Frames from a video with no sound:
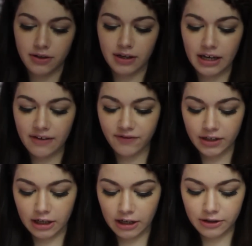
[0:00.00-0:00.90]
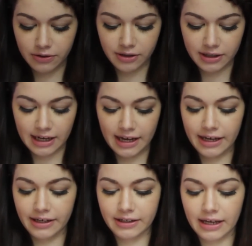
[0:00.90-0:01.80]
they have included
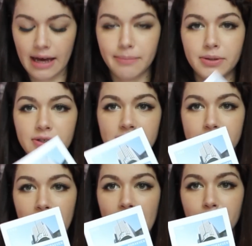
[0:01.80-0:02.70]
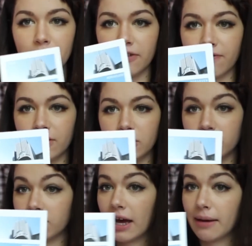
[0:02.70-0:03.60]
a campus map of the
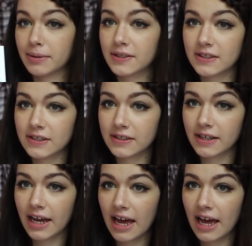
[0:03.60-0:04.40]
2 campuses they